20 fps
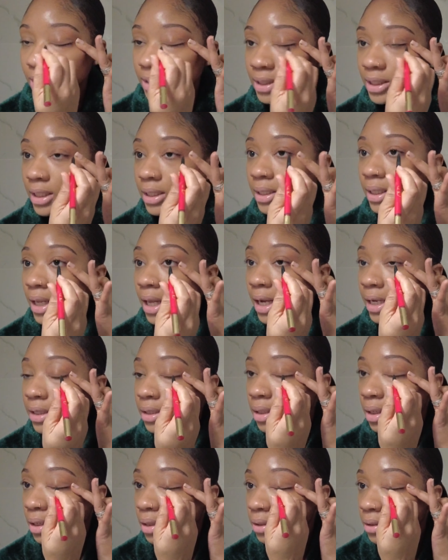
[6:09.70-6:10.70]
the thin line
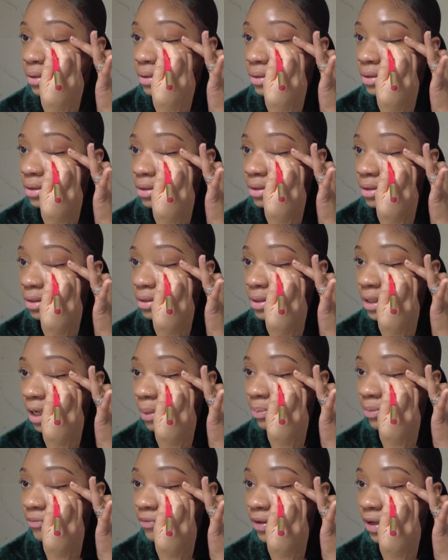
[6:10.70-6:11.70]
on the
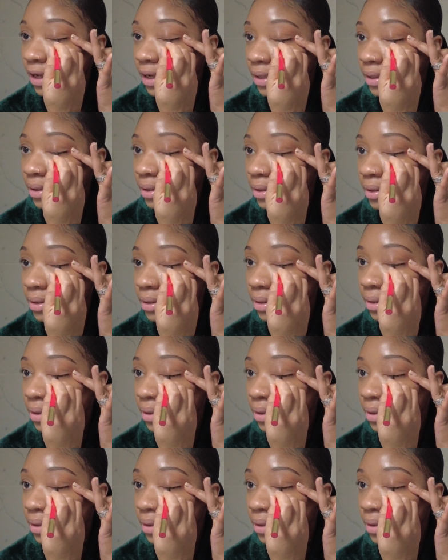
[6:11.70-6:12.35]
top of the eyelid.